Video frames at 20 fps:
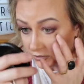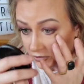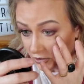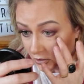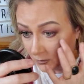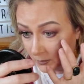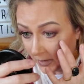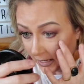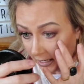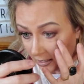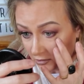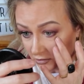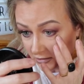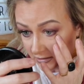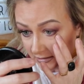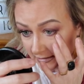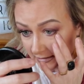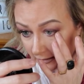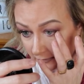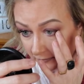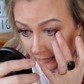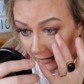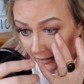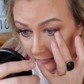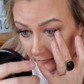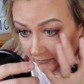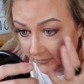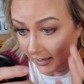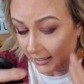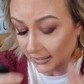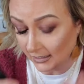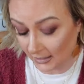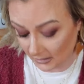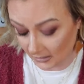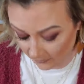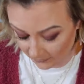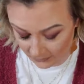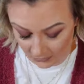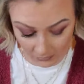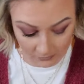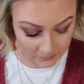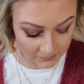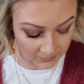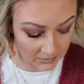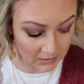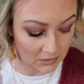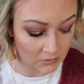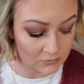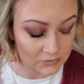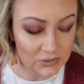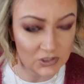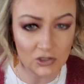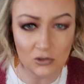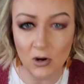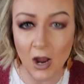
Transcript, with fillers: to your page to see if I could find any of your videos. Do you